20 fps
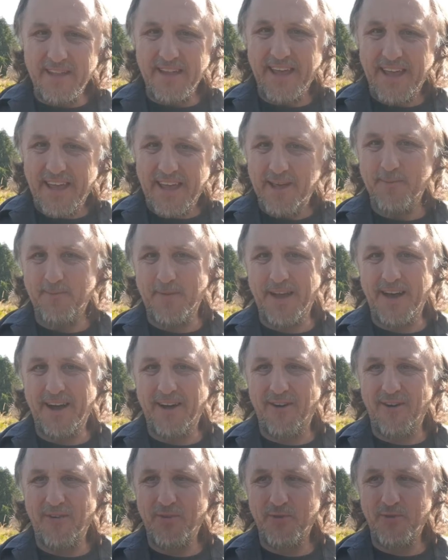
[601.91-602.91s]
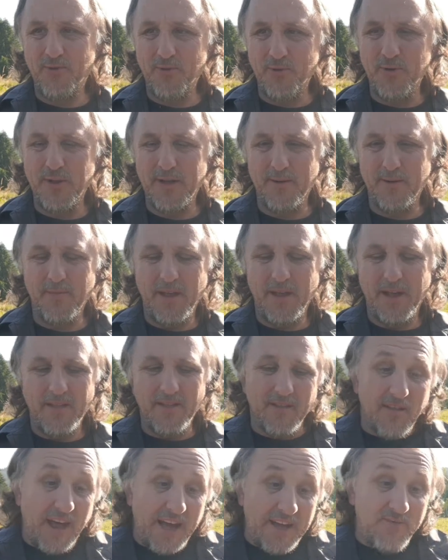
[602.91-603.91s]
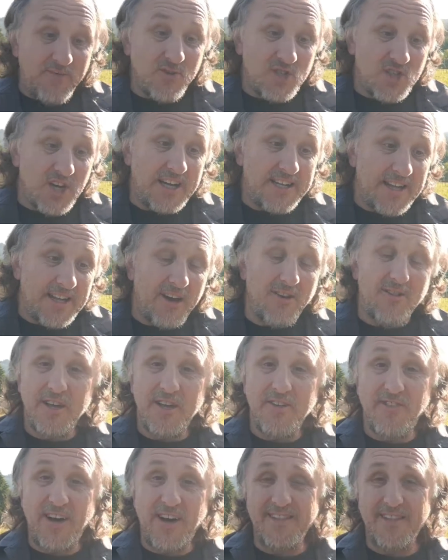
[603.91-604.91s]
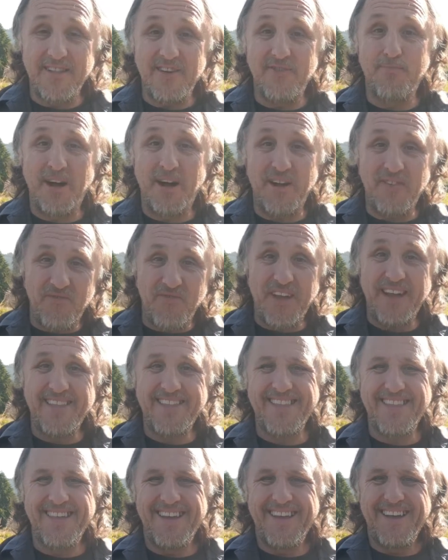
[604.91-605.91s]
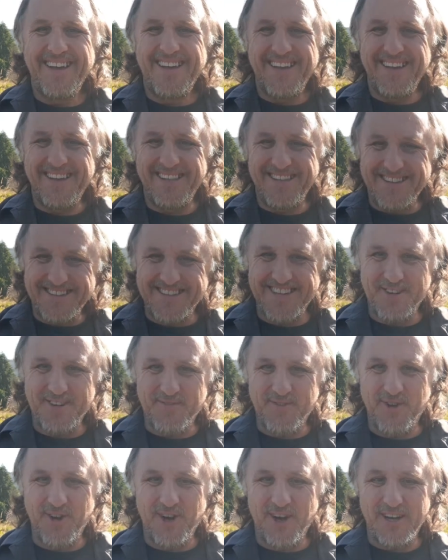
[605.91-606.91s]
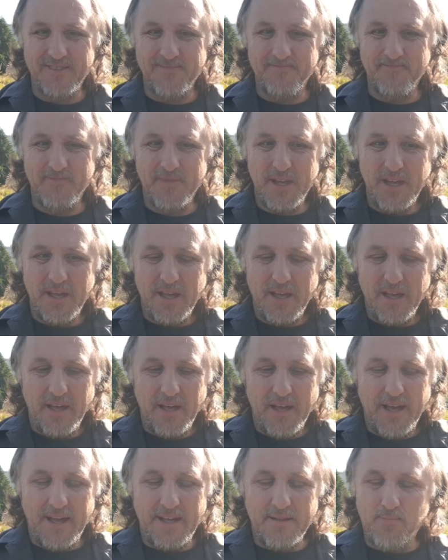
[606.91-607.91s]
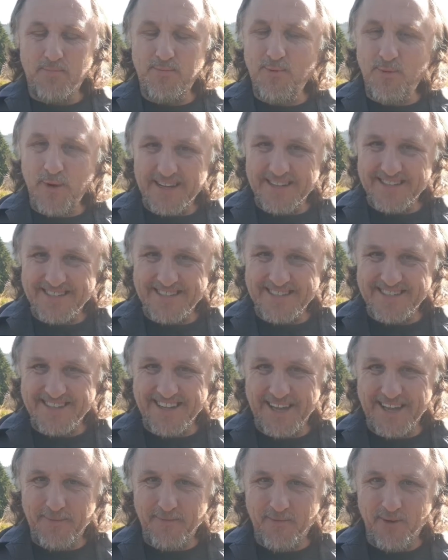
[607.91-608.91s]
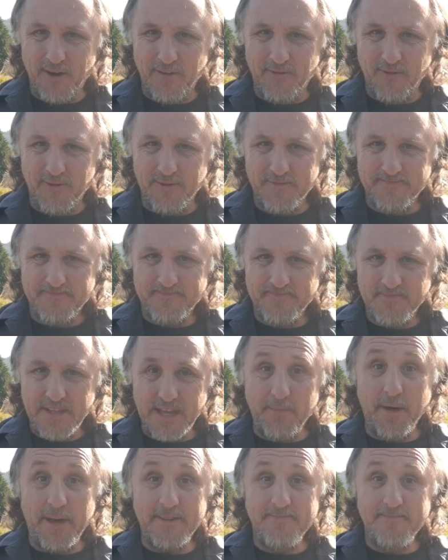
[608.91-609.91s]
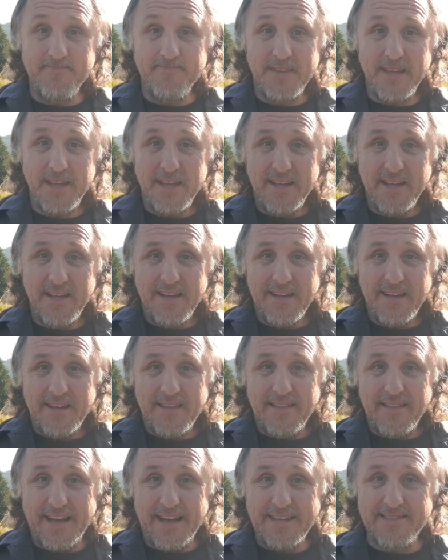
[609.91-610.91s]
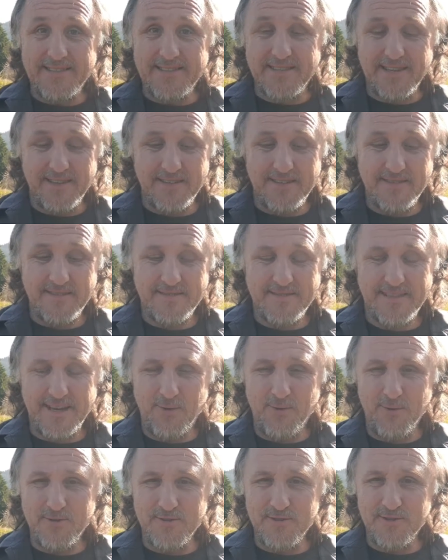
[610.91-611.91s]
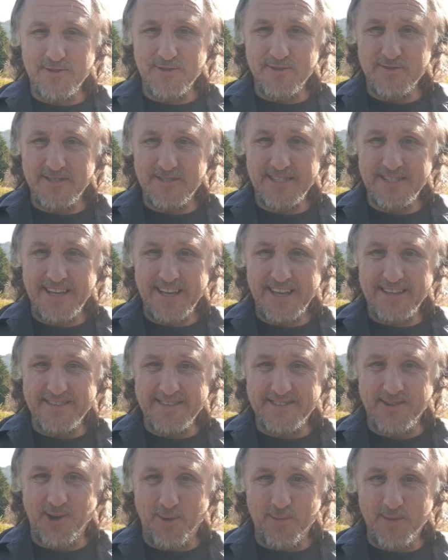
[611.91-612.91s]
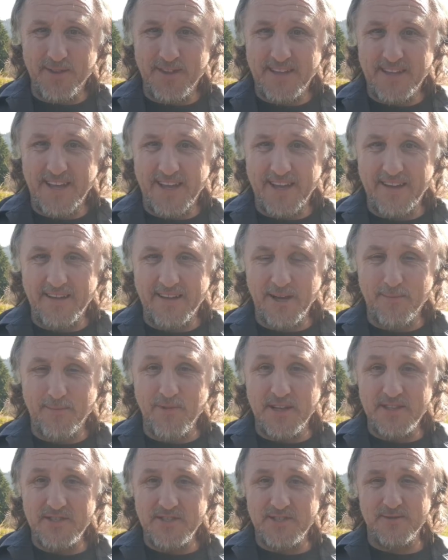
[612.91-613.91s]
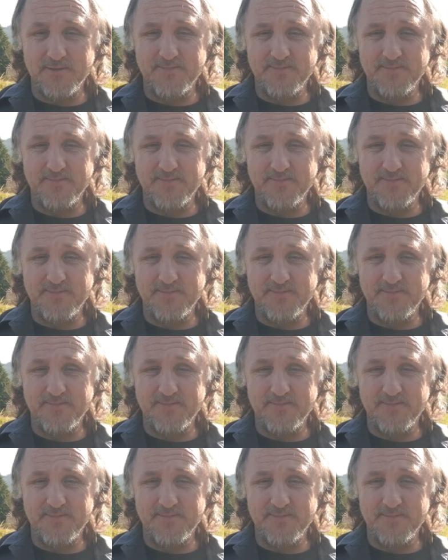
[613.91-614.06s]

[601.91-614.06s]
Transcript: him now, through him. The life which I now live, I live by faith in the Son of God. And praise his name forever. Amen. That will conclude today's Psalm of the Day. God bless you.